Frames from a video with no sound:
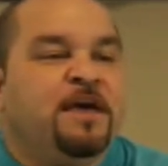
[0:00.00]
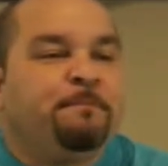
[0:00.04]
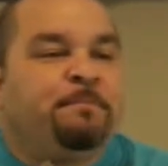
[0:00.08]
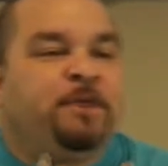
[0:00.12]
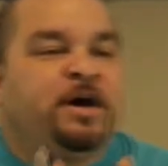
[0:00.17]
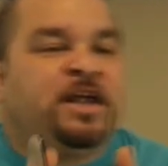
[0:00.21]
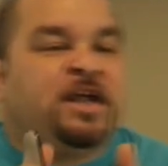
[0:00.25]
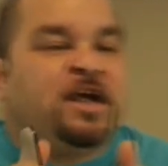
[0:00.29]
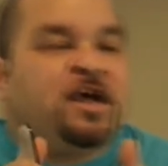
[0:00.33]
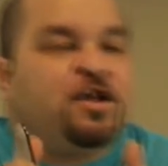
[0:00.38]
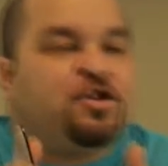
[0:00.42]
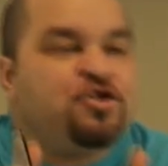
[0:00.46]

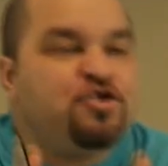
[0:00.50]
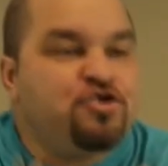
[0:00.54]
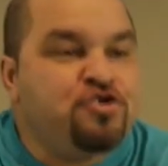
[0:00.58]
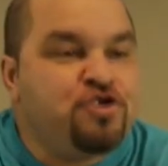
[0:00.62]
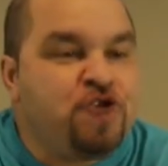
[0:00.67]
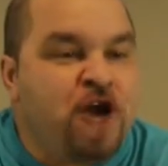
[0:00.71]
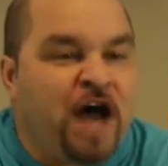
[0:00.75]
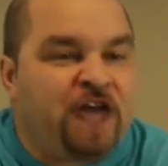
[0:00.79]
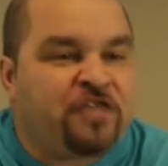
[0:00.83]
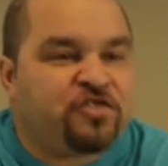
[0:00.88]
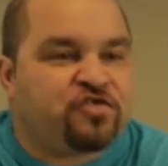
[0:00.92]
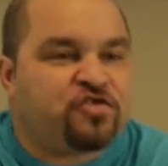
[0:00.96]
but
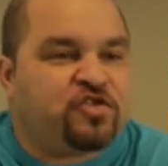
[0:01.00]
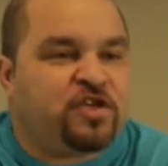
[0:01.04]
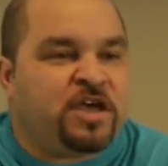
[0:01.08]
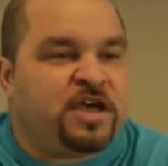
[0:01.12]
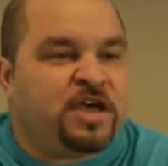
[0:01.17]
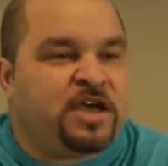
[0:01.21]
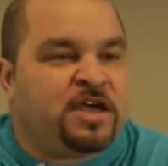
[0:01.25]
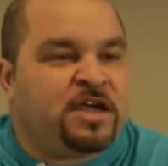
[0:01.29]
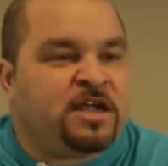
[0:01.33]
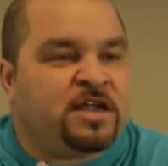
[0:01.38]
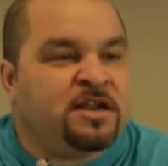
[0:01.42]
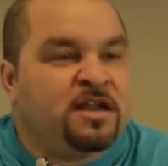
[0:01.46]

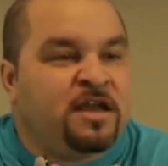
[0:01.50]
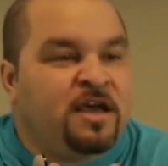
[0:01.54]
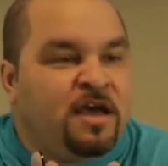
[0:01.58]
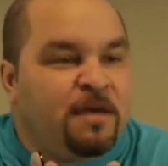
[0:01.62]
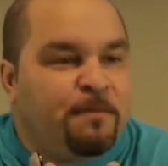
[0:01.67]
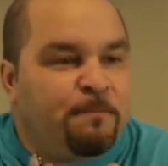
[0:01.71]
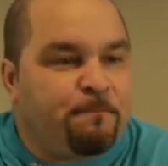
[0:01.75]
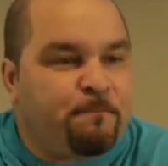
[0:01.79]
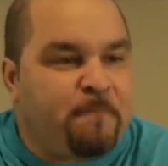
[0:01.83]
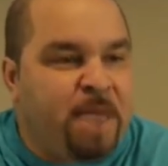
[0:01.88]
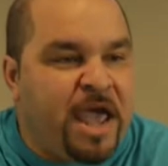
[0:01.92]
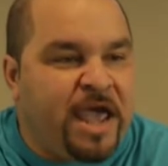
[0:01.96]
nothing
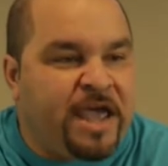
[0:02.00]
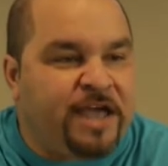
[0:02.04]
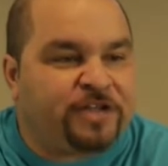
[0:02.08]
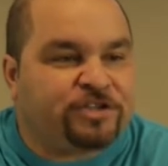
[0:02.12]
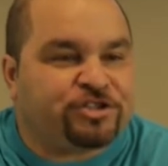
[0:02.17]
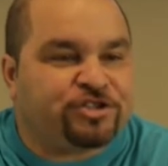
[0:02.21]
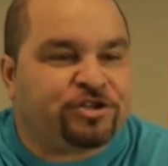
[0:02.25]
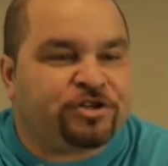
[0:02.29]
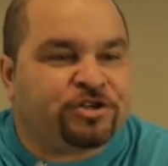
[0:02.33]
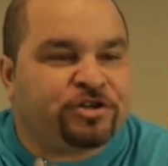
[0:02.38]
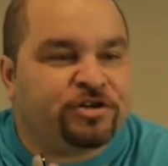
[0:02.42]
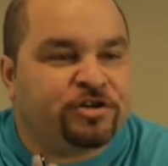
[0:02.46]

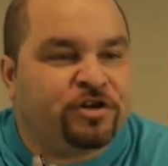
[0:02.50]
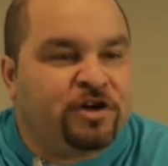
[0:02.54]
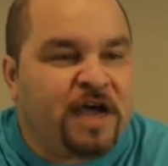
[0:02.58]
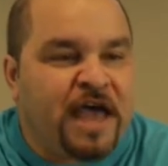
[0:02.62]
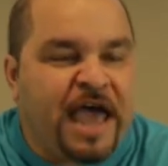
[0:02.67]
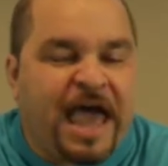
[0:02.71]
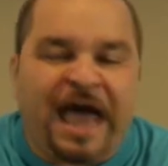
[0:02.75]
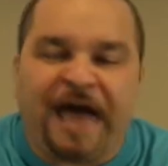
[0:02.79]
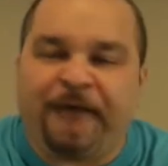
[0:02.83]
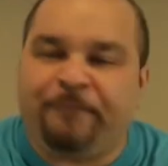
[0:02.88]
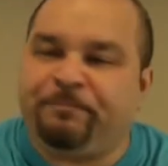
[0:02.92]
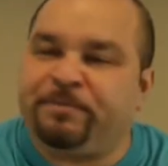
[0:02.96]
major
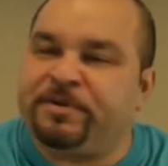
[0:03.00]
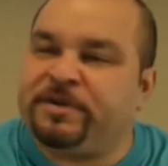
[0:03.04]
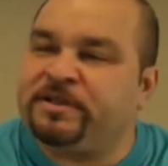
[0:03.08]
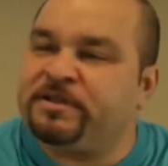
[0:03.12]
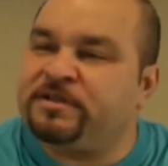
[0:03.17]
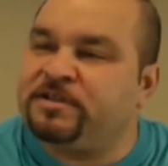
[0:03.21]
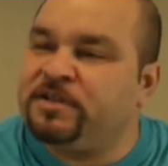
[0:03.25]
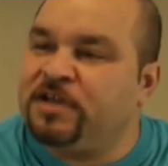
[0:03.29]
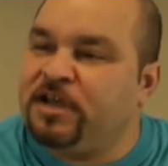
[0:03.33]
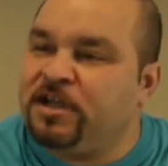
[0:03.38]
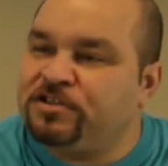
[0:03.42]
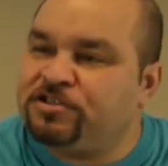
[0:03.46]

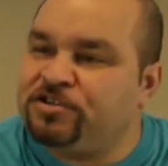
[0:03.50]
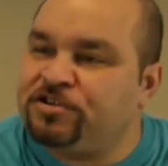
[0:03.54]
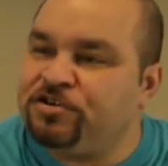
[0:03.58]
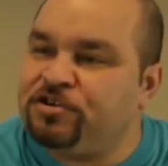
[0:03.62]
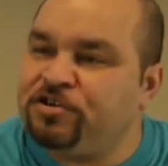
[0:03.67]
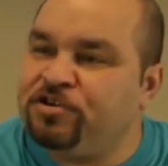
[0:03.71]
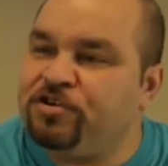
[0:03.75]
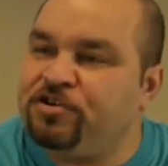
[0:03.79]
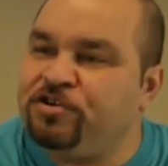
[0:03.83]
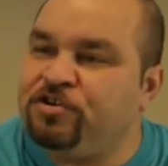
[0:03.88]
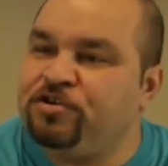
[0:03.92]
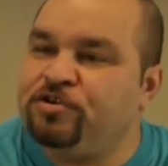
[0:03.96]
happened to
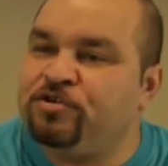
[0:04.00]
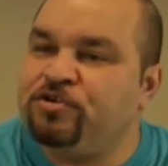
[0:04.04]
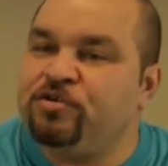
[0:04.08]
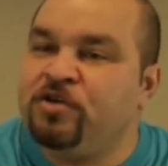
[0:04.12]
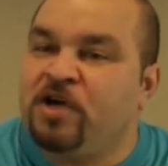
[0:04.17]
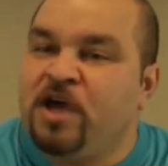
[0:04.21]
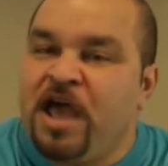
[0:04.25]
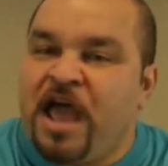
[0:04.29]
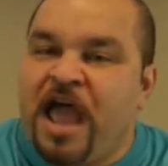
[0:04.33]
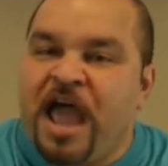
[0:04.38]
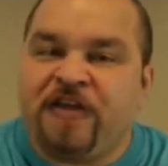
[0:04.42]
you.